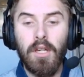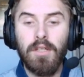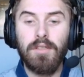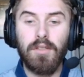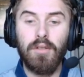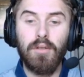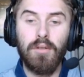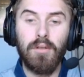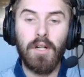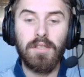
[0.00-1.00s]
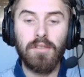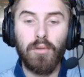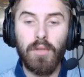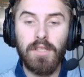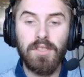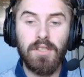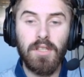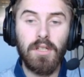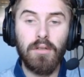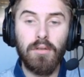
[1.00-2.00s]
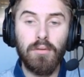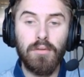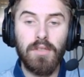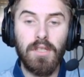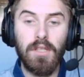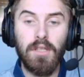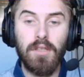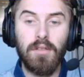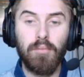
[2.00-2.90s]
So as always in yellow, the